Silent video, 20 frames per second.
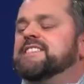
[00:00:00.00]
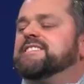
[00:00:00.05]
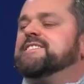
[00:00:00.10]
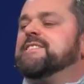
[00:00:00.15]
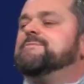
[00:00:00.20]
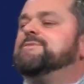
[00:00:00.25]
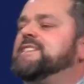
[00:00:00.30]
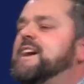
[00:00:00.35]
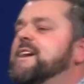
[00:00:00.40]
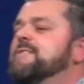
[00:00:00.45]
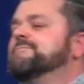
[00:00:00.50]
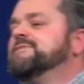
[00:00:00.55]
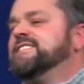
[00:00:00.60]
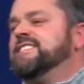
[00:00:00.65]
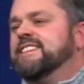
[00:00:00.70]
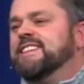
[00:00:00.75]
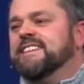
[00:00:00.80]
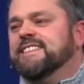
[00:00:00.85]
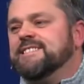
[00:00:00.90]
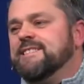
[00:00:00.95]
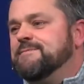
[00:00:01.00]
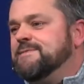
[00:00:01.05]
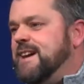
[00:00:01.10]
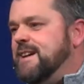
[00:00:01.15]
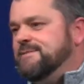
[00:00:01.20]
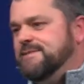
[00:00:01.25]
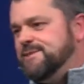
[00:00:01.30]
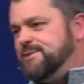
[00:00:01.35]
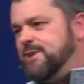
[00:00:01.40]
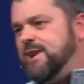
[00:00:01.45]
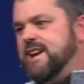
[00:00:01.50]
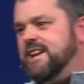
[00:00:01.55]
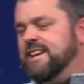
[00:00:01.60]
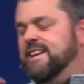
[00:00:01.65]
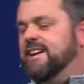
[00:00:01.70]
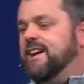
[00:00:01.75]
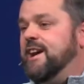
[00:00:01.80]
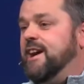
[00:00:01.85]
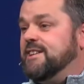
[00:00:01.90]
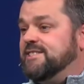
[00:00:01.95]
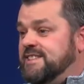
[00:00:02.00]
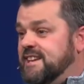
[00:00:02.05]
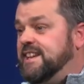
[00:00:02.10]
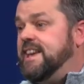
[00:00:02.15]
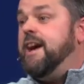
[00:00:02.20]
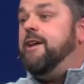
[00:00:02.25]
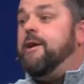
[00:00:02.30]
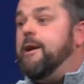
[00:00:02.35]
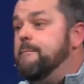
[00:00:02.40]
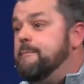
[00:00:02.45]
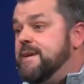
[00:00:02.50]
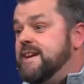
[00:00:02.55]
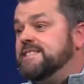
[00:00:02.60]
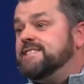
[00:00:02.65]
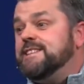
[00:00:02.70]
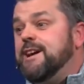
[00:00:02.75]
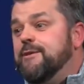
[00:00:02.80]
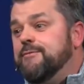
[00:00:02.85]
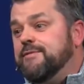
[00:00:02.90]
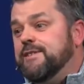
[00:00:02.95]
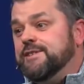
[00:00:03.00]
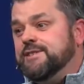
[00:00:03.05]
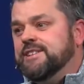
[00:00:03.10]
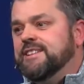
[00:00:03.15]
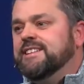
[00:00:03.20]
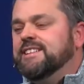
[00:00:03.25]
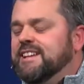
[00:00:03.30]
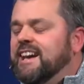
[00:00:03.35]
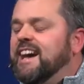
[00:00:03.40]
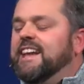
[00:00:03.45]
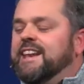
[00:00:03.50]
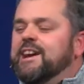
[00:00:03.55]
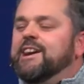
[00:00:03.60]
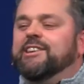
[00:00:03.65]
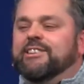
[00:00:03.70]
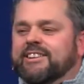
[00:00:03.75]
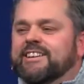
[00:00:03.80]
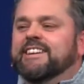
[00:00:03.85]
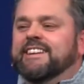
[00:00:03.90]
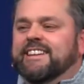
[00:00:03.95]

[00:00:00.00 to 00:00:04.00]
sometimes, sometimes it's great. I'll say, Kel, I'm being selfish. I know.